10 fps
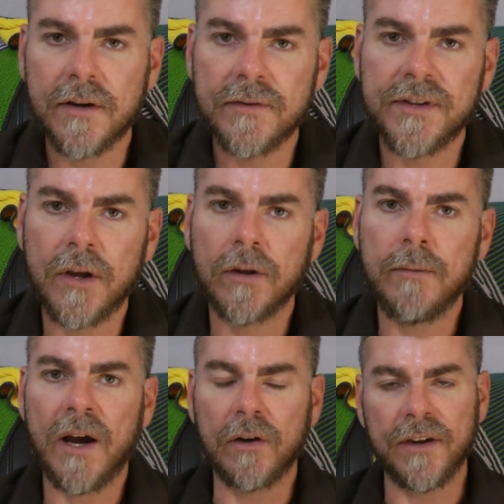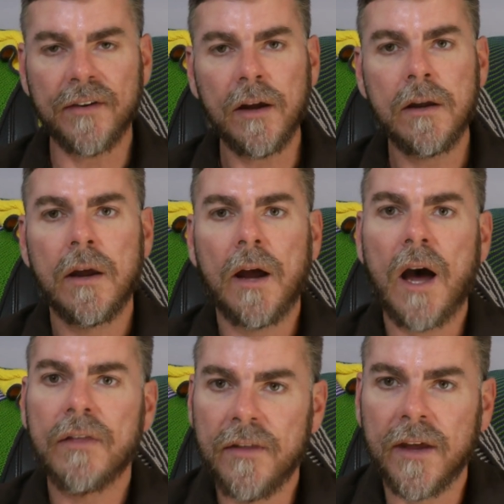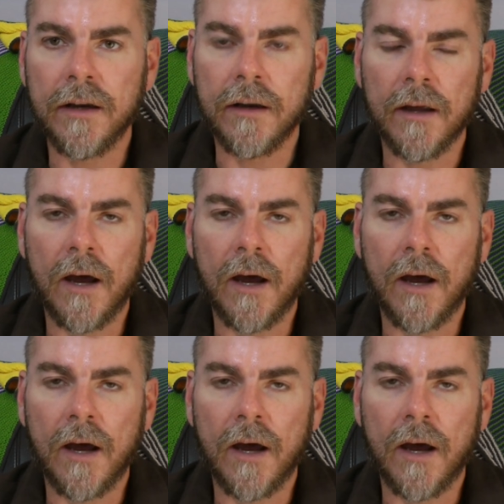I was the only male knitter other than